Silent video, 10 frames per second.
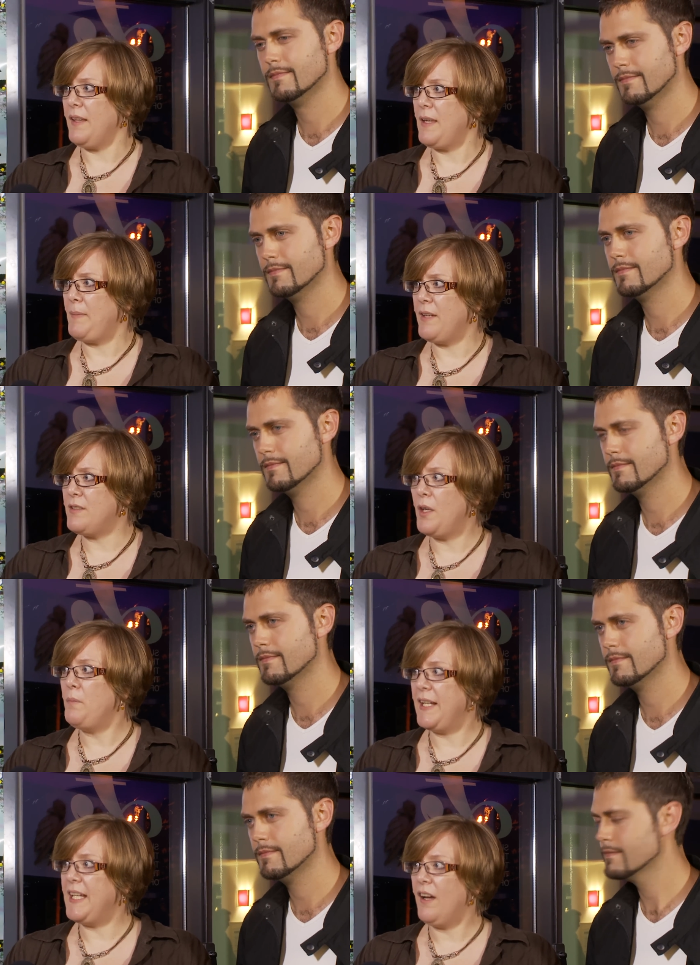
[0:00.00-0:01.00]
Speaker 1: about so
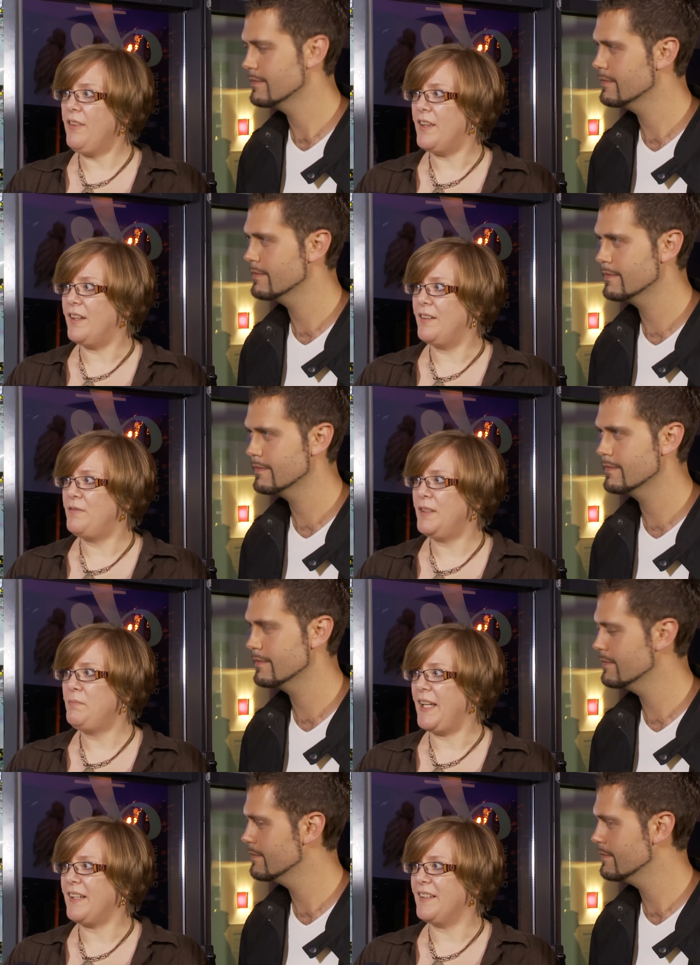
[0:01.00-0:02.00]
many other
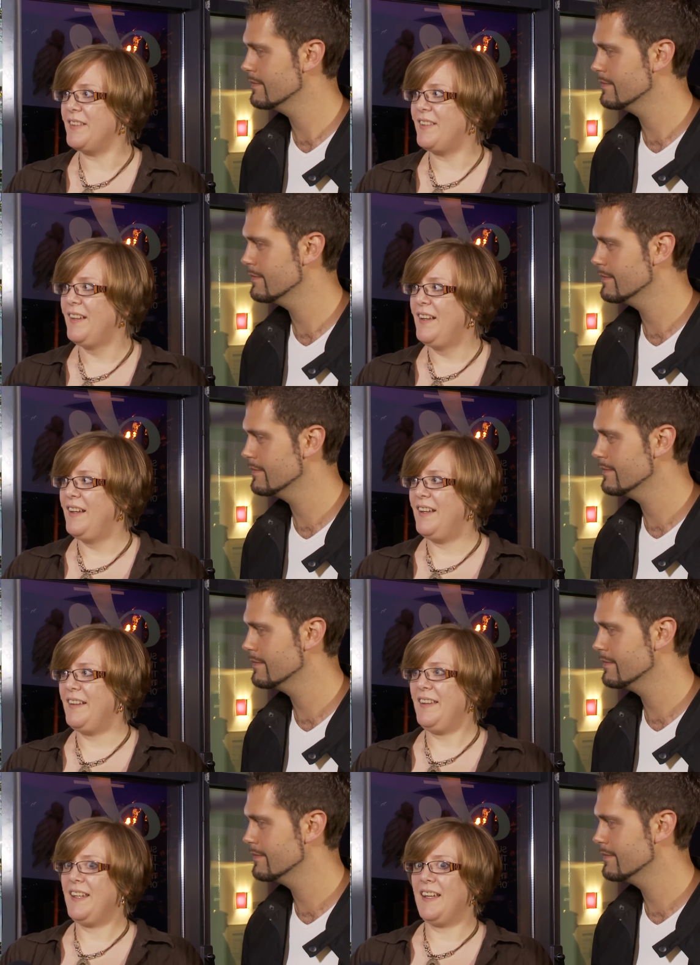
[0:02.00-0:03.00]
filmmakers
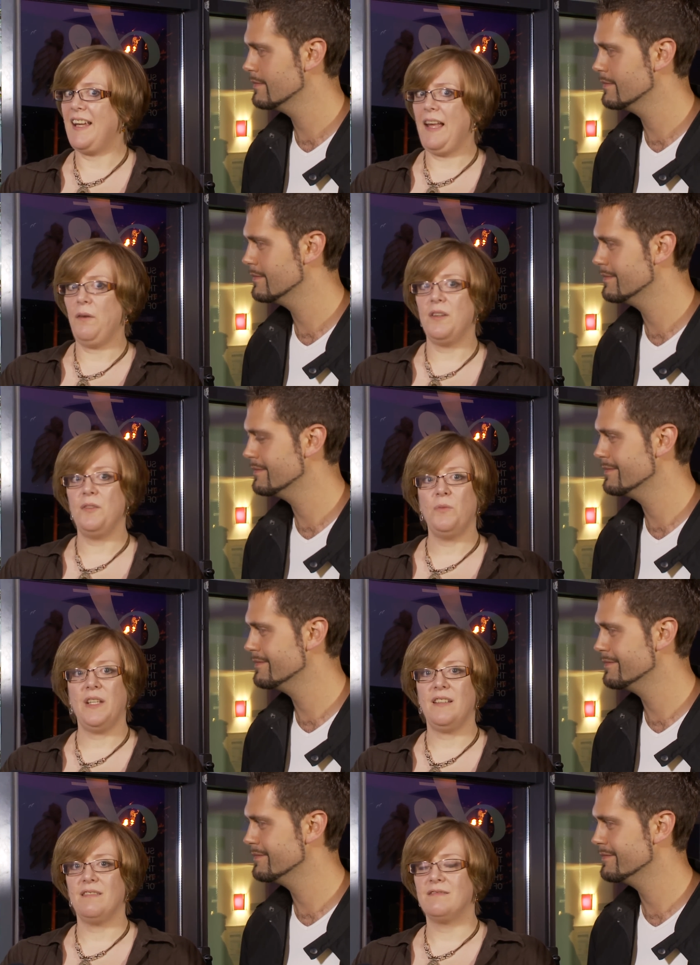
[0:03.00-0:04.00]
and thinking how can
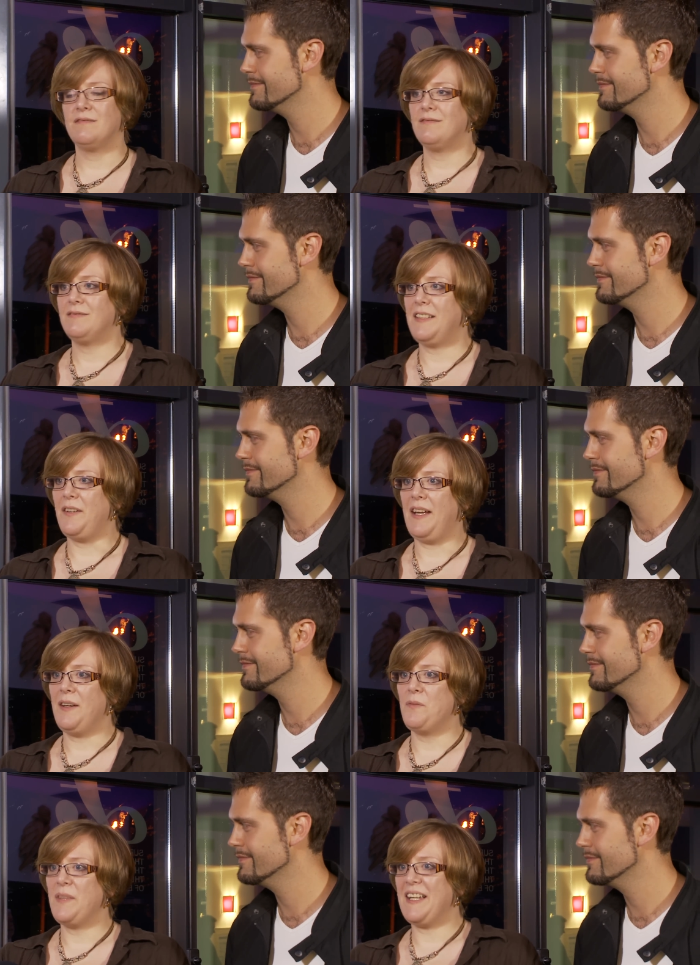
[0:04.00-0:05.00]
we, you know, how
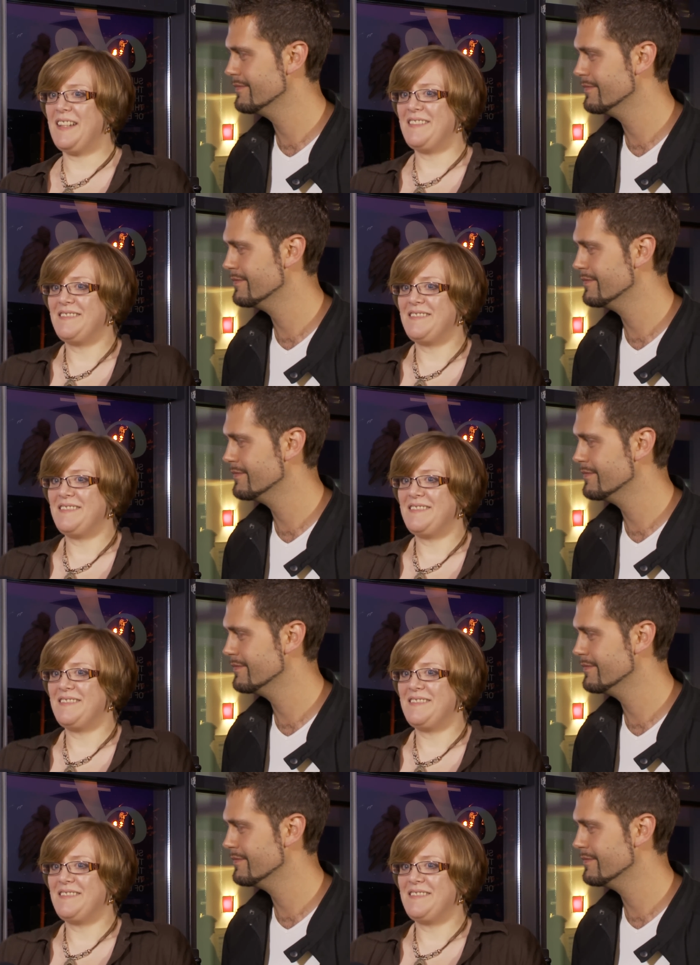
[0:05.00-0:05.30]
can we get